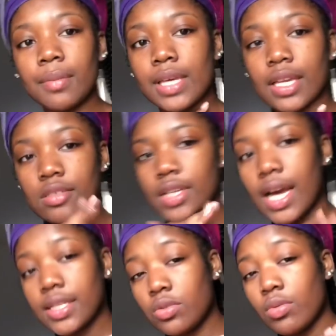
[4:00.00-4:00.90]
So I'm gonna catch you
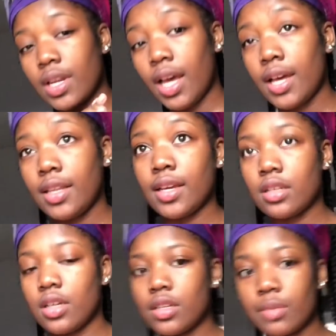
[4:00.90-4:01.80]
guys when I
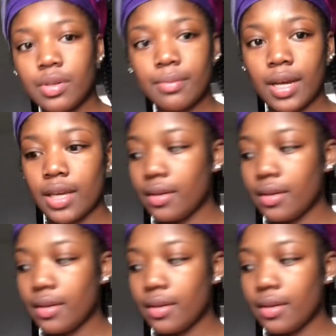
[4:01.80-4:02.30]
like put my